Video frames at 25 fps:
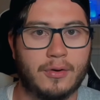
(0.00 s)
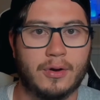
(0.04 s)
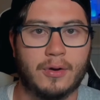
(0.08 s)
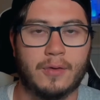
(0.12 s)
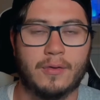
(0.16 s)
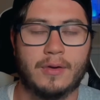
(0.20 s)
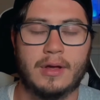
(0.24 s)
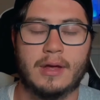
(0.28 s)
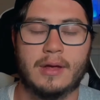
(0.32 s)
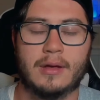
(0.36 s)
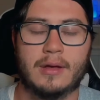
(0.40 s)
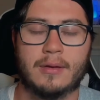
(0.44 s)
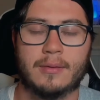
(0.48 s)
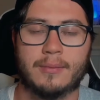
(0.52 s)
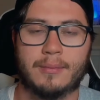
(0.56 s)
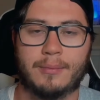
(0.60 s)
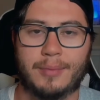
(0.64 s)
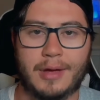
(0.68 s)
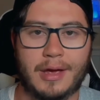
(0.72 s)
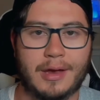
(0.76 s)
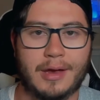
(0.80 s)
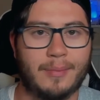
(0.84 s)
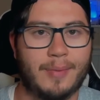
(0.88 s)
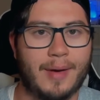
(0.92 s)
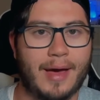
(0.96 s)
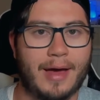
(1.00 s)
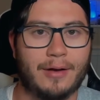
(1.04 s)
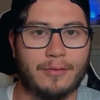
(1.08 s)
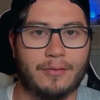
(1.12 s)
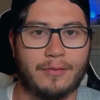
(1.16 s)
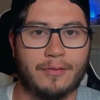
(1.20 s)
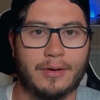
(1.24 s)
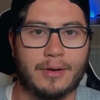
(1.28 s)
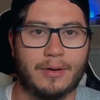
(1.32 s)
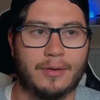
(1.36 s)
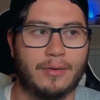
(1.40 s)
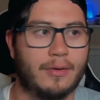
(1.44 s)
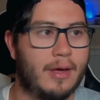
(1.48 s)
Duty, played
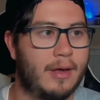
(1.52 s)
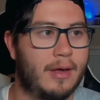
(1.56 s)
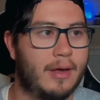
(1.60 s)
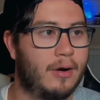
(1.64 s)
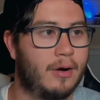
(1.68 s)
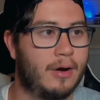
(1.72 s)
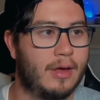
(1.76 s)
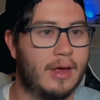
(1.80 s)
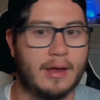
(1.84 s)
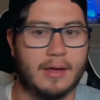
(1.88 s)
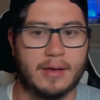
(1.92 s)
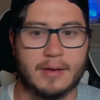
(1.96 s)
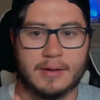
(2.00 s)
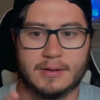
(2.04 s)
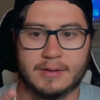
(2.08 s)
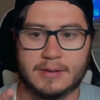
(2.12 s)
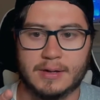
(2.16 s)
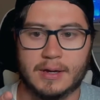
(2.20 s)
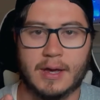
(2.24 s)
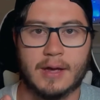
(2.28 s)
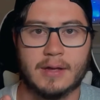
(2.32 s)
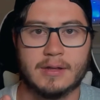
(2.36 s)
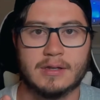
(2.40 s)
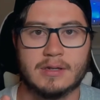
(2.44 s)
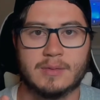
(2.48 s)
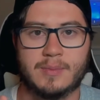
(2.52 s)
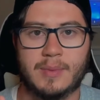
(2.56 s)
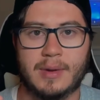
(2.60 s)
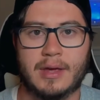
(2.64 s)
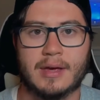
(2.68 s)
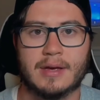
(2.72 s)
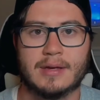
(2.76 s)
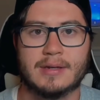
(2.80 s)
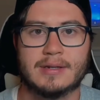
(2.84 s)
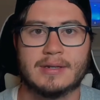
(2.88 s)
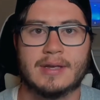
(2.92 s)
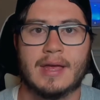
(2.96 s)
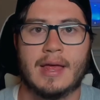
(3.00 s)
Battlefield, and are getting into guns,
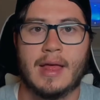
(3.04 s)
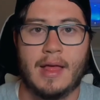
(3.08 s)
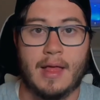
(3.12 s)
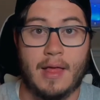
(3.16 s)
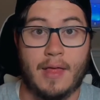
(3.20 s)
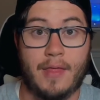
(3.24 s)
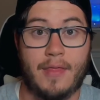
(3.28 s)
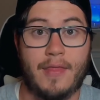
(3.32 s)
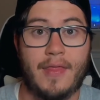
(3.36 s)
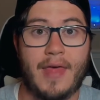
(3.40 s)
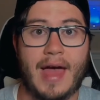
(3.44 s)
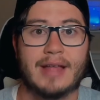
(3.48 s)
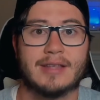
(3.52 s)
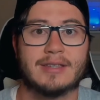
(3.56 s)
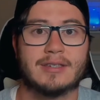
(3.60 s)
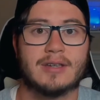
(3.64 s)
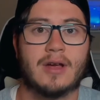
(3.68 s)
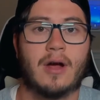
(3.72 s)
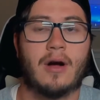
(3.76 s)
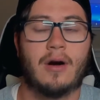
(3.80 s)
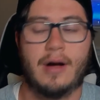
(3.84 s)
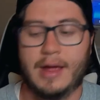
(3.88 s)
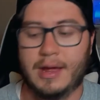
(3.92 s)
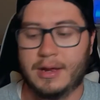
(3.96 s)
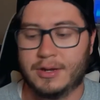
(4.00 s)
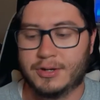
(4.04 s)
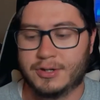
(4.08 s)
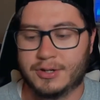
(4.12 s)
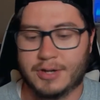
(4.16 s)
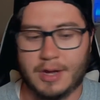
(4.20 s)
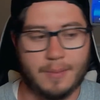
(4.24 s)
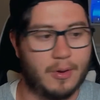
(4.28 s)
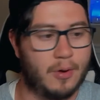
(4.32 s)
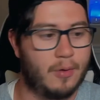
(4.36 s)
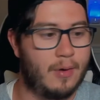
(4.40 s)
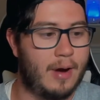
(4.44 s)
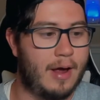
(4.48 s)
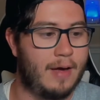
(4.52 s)
because that's our age
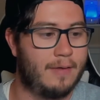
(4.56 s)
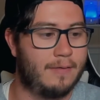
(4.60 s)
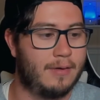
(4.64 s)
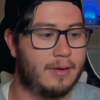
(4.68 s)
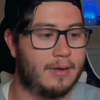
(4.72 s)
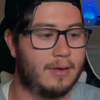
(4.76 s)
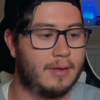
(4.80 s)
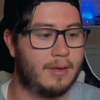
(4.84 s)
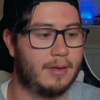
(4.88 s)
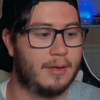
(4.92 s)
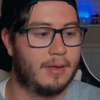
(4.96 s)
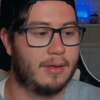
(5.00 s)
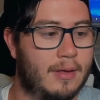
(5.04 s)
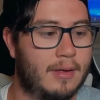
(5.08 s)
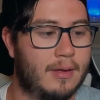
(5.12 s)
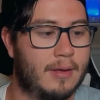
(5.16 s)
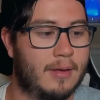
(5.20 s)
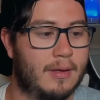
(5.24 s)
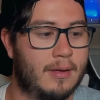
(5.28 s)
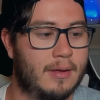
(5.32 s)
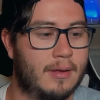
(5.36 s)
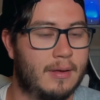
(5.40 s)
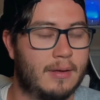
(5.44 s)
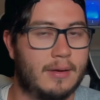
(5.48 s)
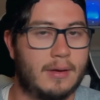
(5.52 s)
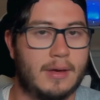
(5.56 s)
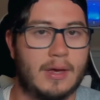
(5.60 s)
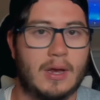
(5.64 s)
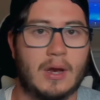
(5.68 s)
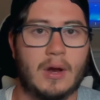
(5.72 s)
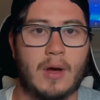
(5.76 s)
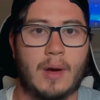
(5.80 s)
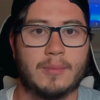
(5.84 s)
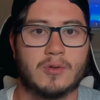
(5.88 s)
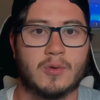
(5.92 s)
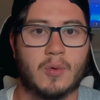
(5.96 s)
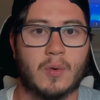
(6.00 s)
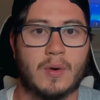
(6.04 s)
demographic. You
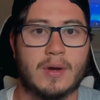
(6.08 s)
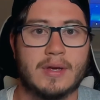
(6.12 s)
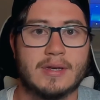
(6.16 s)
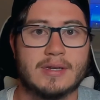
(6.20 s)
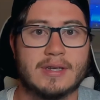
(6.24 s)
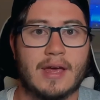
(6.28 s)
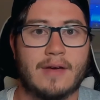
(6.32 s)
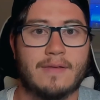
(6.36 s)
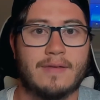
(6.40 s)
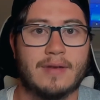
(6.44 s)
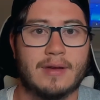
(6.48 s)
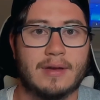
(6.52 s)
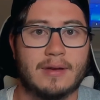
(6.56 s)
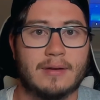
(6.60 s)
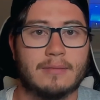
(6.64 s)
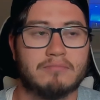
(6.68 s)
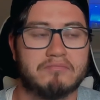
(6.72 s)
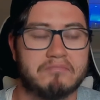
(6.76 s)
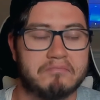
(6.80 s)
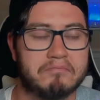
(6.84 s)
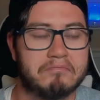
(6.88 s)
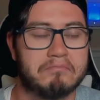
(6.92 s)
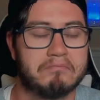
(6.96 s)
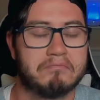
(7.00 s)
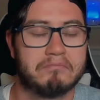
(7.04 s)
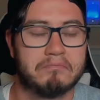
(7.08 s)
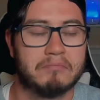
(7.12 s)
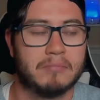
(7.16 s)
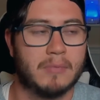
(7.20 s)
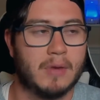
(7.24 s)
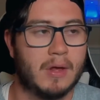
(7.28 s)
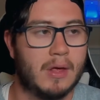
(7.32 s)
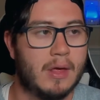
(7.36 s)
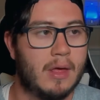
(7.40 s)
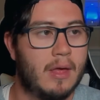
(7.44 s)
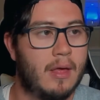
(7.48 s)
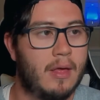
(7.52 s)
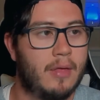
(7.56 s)
know, I'm 27.
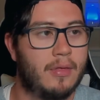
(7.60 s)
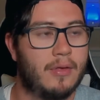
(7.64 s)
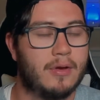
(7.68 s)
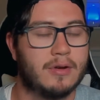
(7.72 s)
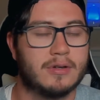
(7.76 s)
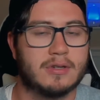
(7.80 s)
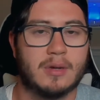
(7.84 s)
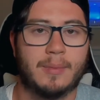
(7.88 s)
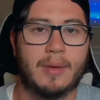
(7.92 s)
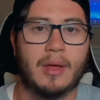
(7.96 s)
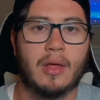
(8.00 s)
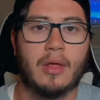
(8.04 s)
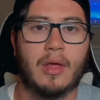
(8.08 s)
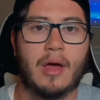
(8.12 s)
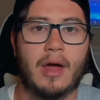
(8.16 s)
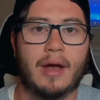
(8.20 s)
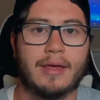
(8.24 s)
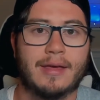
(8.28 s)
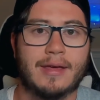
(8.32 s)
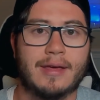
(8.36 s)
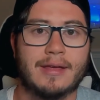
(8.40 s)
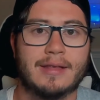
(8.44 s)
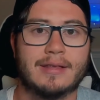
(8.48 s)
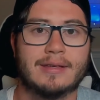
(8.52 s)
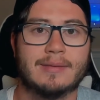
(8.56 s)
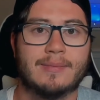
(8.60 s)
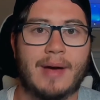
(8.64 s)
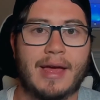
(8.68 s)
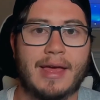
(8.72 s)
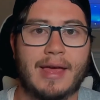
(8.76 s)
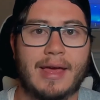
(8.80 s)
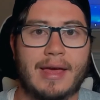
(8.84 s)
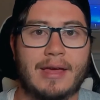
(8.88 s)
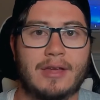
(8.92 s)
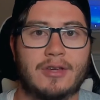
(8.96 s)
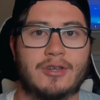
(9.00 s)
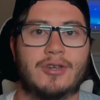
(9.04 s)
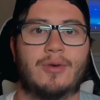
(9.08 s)
There's gonna be a lot of kids my
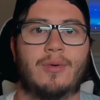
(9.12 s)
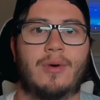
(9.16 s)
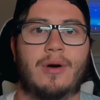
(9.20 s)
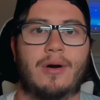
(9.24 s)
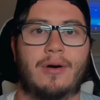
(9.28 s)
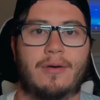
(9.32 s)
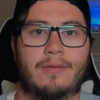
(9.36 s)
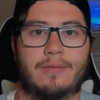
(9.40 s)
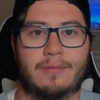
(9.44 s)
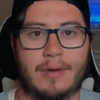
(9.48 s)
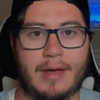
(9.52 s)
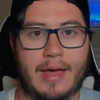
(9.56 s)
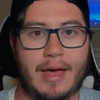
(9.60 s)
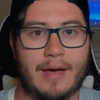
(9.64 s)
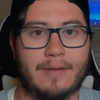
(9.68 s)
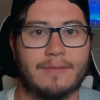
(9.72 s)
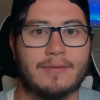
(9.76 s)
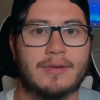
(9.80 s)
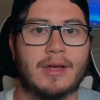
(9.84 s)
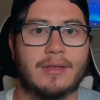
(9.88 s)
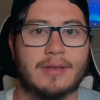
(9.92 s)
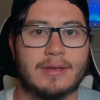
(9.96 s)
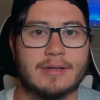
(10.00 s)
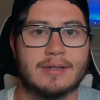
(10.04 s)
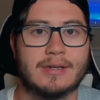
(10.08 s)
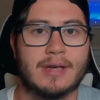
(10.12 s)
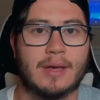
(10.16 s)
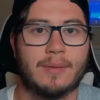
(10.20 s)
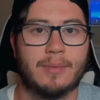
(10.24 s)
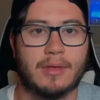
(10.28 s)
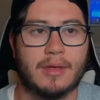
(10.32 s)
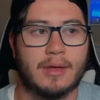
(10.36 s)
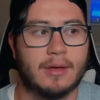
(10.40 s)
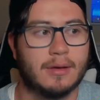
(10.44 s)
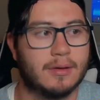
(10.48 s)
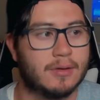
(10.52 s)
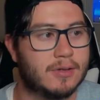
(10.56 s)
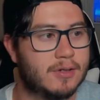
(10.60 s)
age who have done the same
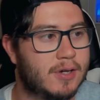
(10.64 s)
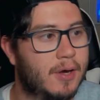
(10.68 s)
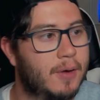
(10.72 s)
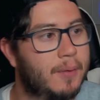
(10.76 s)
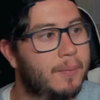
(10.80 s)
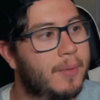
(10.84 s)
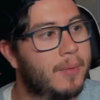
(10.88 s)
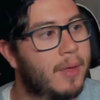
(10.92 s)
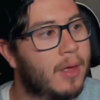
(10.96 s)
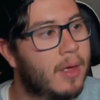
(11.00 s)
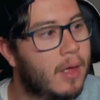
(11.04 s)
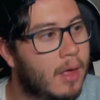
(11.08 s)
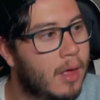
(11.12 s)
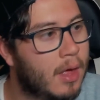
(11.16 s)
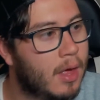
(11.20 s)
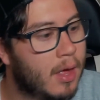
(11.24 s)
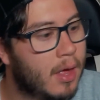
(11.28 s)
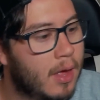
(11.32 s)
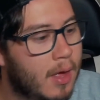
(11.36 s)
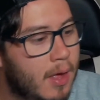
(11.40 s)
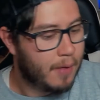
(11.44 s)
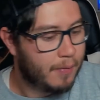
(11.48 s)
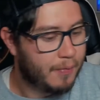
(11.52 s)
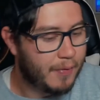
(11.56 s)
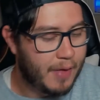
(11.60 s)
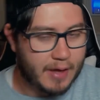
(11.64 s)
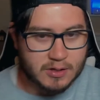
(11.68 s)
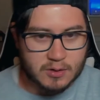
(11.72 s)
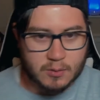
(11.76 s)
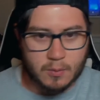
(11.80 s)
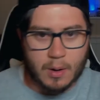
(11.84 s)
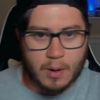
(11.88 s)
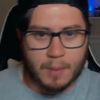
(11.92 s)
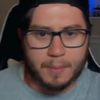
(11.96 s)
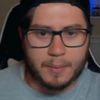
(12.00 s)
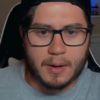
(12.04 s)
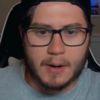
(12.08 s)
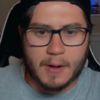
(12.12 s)
thing. So that's
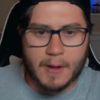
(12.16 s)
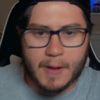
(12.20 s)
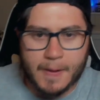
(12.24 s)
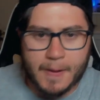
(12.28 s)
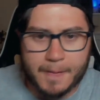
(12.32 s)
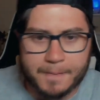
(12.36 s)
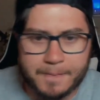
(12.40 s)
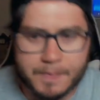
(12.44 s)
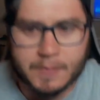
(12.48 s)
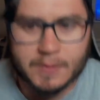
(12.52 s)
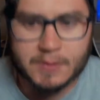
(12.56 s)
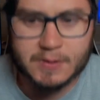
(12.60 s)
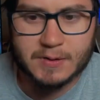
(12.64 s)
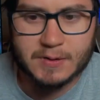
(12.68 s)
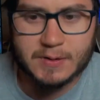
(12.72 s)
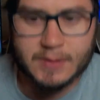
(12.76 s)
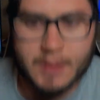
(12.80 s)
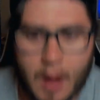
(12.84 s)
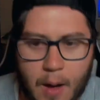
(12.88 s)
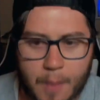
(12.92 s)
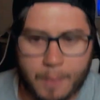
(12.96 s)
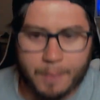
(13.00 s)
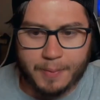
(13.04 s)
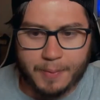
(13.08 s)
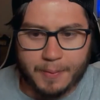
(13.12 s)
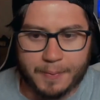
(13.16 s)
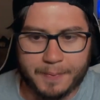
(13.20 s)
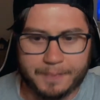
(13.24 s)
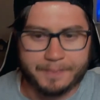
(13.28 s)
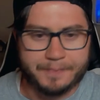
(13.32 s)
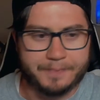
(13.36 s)
where I'm gonna stop.